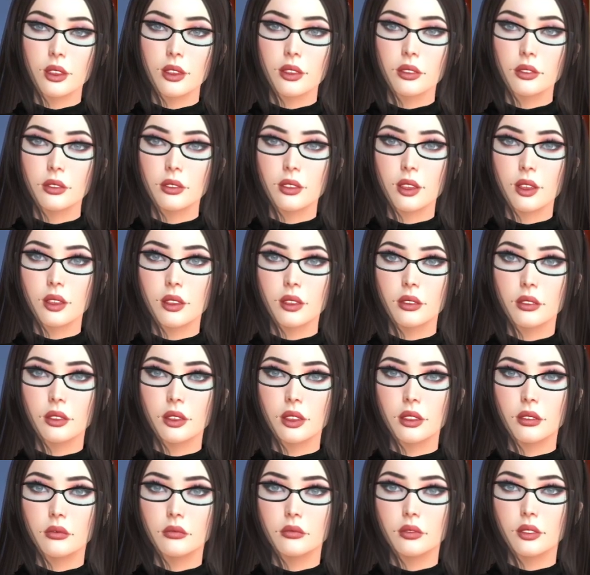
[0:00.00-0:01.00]
They
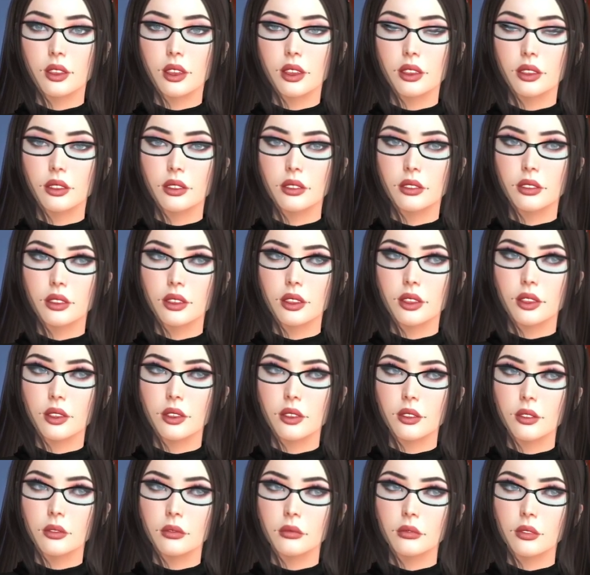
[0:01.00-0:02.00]
are to
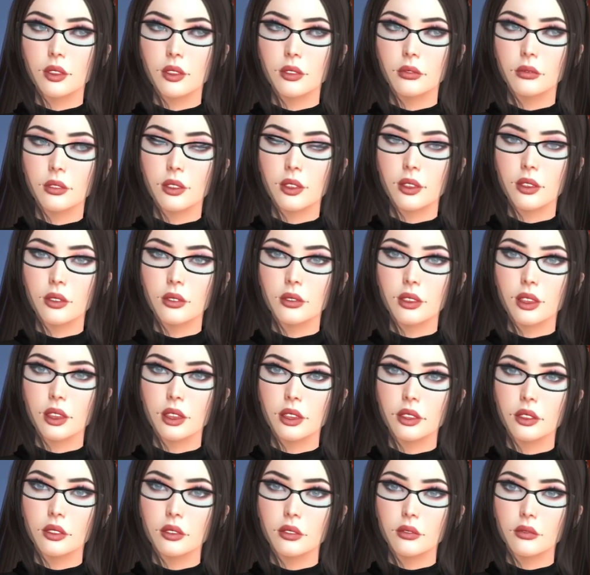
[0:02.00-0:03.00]
allow
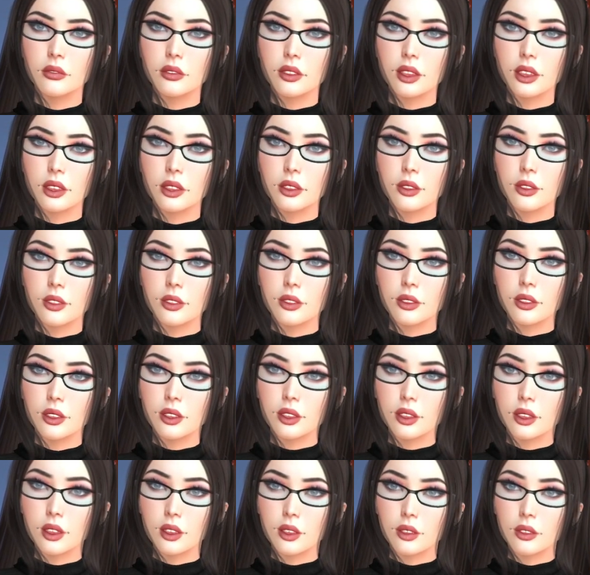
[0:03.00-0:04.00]
you to
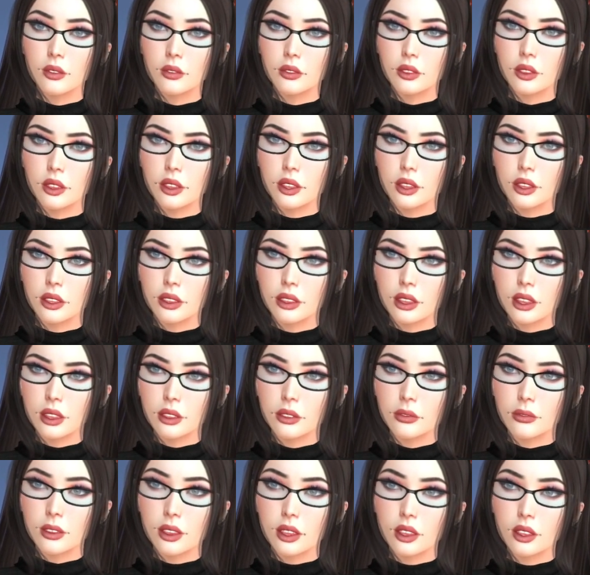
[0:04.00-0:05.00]
express the
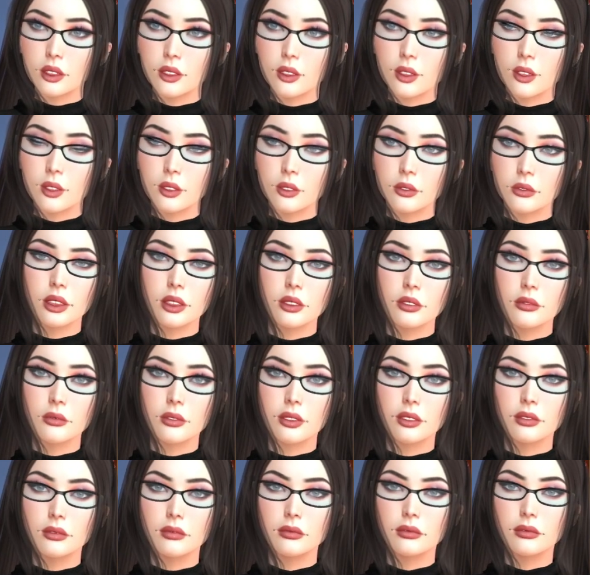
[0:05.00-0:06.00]
best
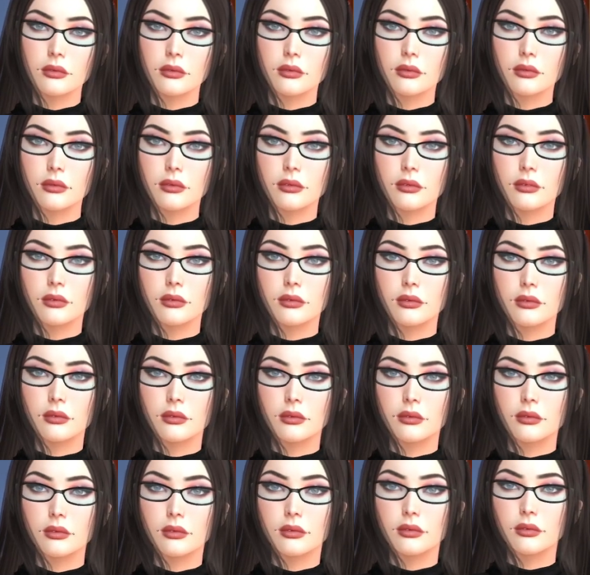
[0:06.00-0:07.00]

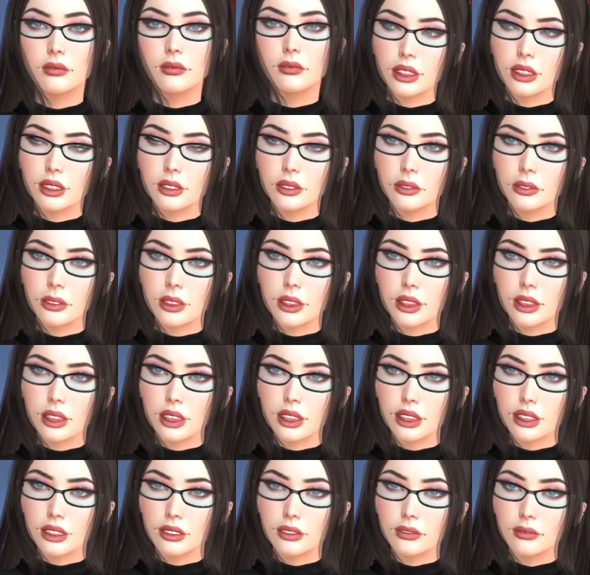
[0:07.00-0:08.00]
you, the best,
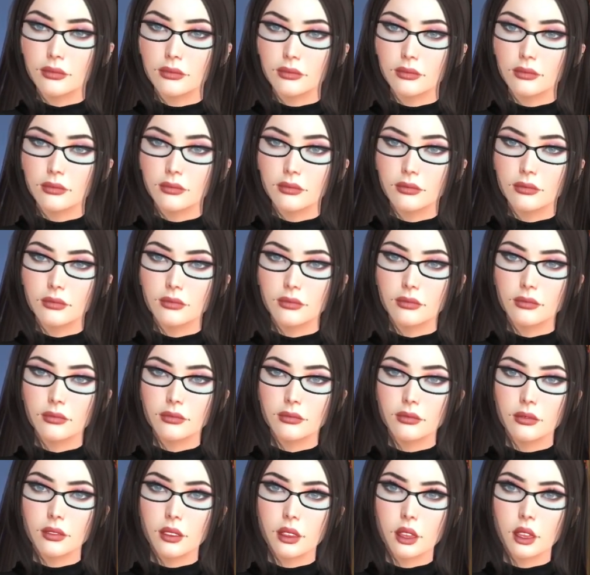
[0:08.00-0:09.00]
honest,
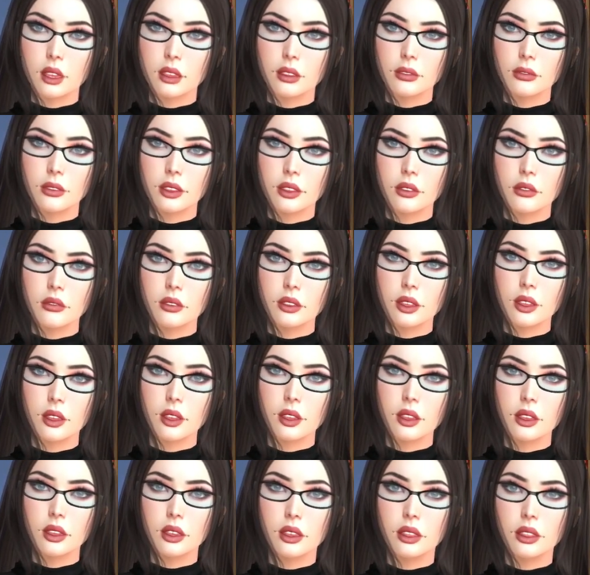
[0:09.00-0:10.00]
truthful you. I
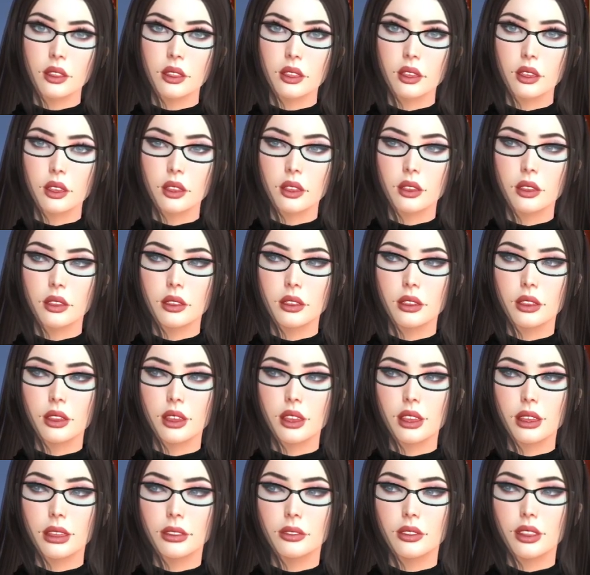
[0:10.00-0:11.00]
mean, don't put any
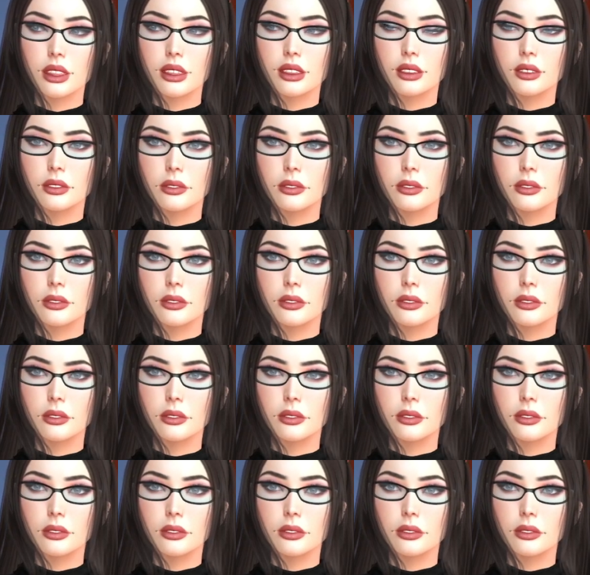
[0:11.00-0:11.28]
old shit.